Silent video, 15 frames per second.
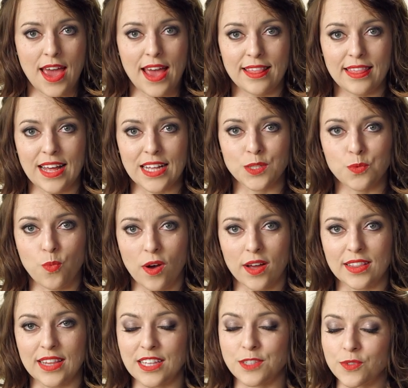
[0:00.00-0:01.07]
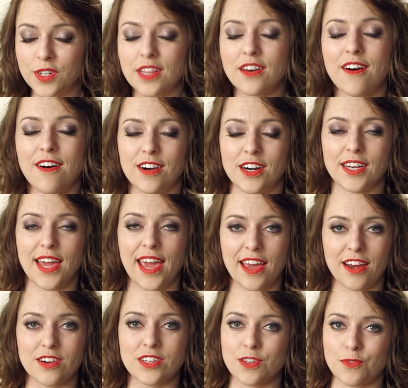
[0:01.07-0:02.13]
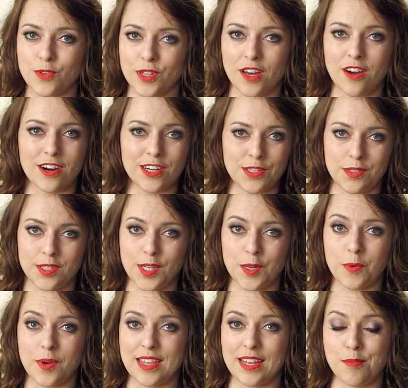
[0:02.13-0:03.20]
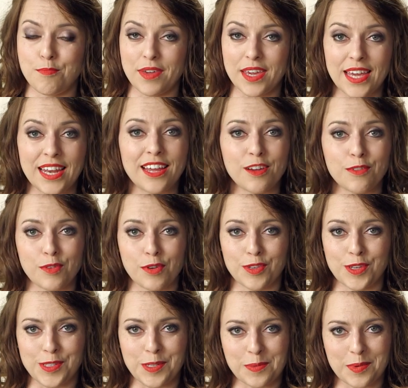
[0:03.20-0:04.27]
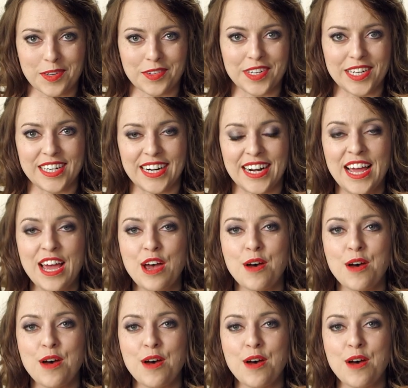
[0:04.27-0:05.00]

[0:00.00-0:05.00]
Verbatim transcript: and that's what that's really hard haters are really hard to deal with in the beginning of your youtube career